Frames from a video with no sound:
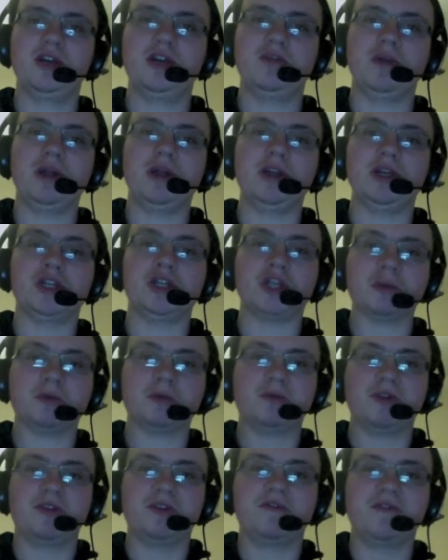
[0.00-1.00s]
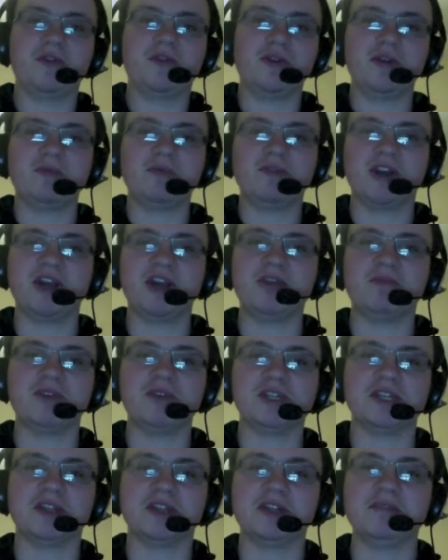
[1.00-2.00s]
Well, he dropped him on the floor, and Bryan
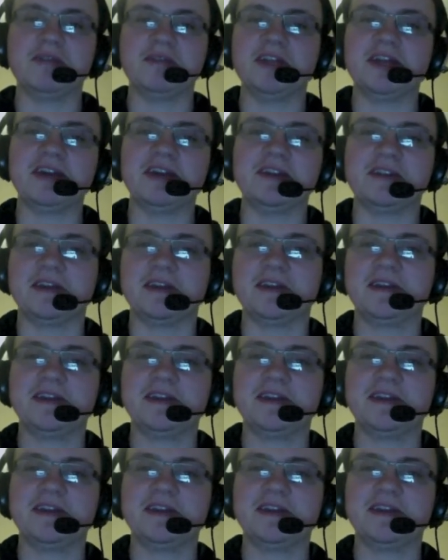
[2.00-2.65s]
was eliminated.